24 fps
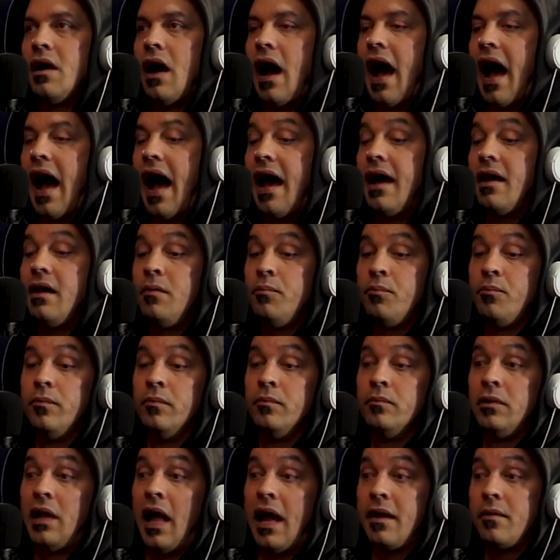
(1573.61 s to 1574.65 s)
I
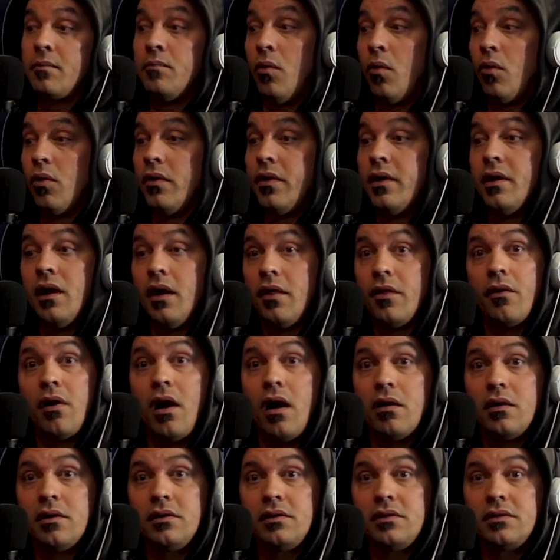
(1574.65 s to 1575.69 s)
like more than other
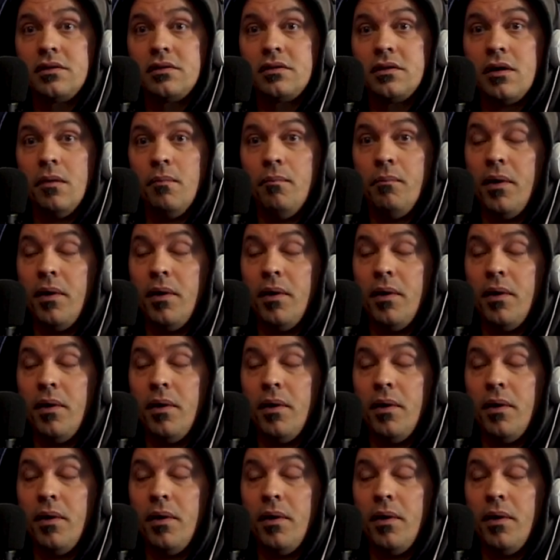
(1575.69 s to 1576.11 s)
artists,